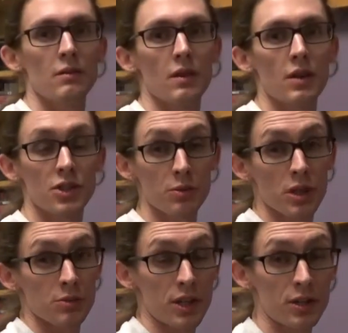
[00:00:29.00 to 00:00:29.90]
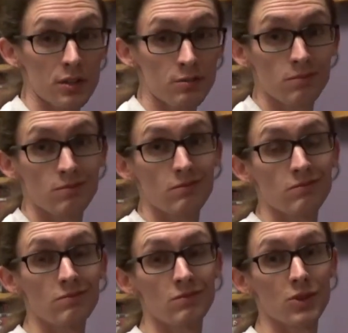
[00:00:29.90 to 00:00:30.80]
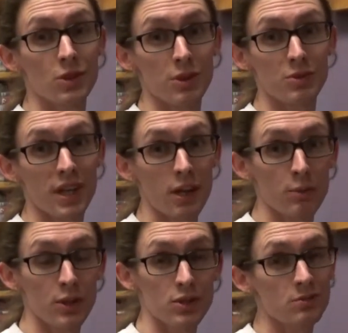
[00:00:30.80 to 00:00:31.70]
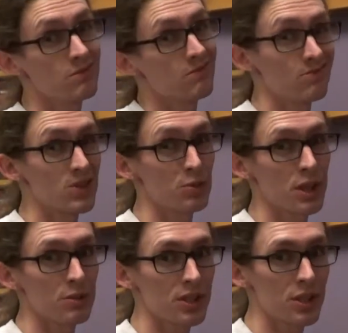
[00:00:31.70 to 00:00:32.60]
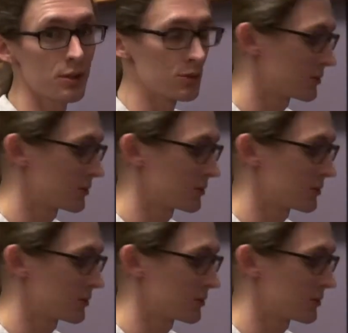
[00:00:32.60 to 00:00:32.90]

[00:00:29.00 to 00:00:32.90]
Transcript: and sometimes they're good, sometimes they help us, Sometimes they don't.